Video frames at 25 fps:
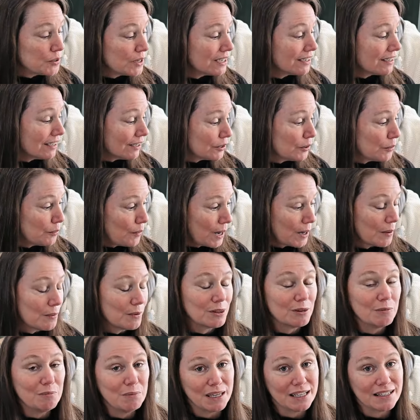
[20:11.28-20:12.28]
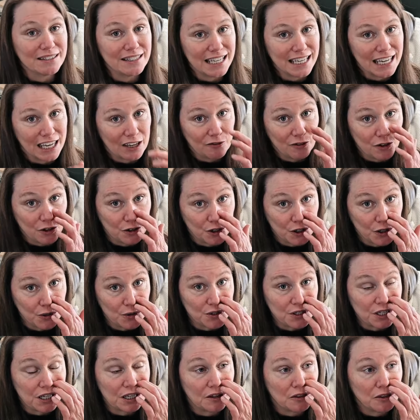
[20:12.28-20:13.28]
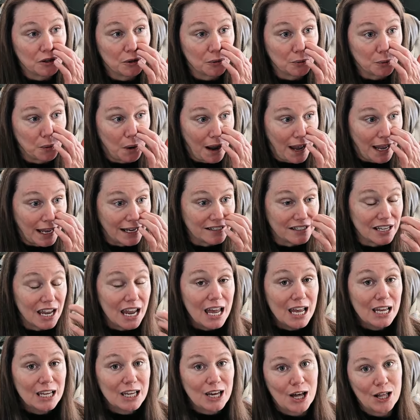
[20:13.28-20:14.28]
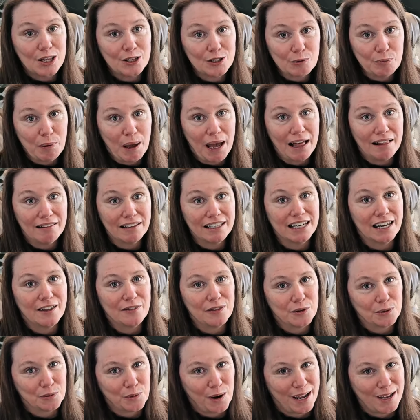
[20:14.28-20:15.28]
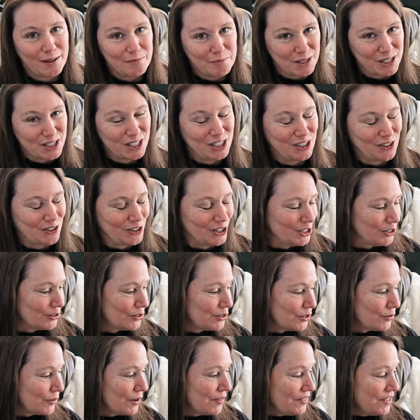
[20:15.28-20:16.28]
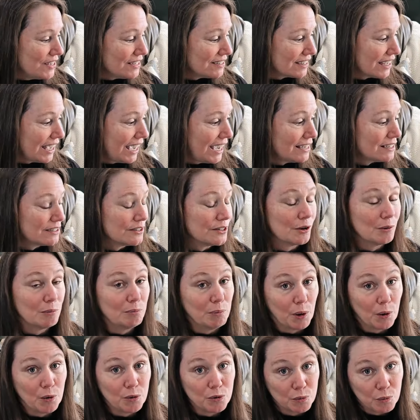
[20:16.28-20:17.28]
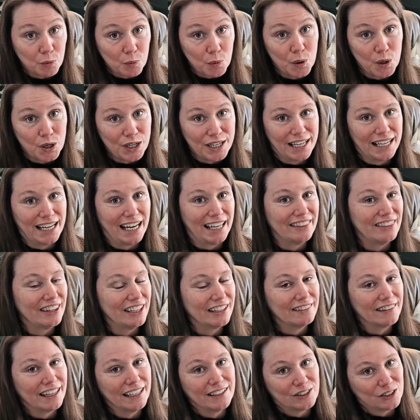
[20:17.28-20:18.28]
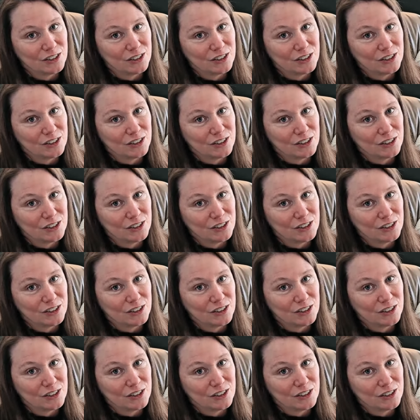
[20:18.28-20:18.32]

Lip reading: can get away with mixing if you're using the right color palette and the right material. So in this case, they're both wood, and I think they